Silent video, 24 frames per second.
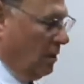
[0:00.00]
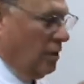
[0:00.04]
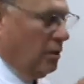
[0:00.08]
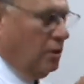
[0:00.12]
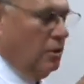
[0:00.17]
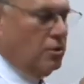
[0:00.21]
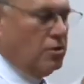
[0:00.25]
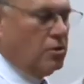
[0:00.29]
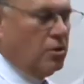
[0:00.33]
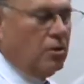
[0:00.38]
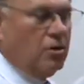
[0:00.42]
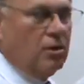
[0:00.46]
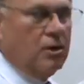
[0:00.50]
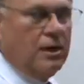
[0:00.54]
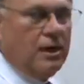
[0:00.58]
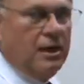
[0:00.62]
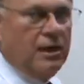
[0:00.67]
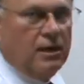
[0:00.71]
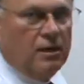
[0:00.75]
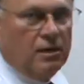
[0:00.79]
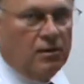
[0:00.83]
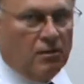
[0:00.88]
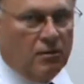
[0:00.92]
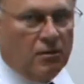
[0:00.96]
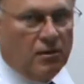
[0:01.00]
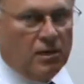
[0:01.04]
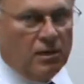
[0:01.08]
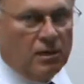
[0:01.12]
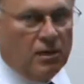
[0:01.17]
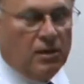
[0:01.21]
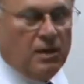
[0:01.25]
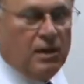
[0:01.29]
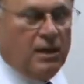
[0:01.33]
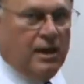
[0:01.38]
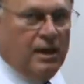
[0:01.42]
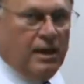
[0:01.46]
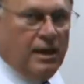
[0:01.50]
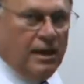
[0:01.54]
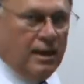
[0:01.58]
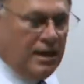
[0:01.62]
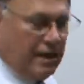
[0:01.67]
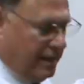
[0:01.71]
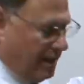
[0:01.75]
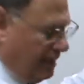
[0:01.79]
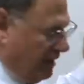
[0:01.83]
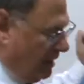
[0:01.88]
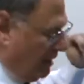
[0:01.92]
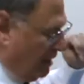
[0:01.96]
You turn it in on, and
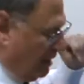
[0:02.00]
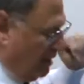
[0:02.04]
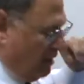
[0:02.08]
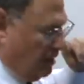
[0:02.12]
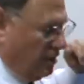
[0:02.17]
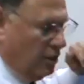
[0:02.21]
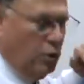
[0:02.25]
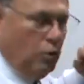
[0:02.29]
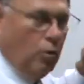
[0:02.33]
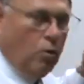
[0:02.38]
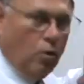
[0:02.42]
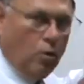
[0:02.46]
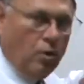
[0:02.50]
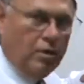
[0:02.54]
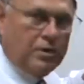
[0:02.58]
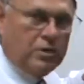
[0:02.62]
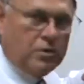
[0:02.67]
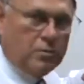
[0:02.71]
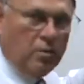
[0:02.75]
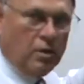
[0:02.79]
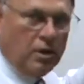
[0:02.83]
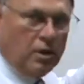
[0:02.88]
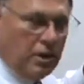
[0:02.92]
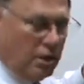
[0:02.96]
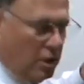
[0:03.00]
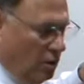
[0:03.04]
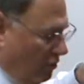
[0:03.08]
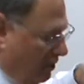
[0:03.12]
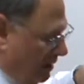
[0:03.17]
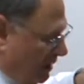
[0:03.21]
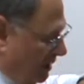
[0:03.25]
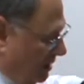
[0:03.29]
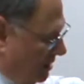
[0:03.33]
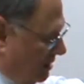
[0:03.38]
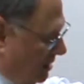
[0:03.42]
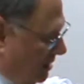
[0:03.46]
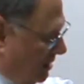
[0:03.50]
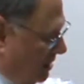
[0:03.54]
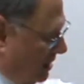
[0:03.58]
again, you always want to go against the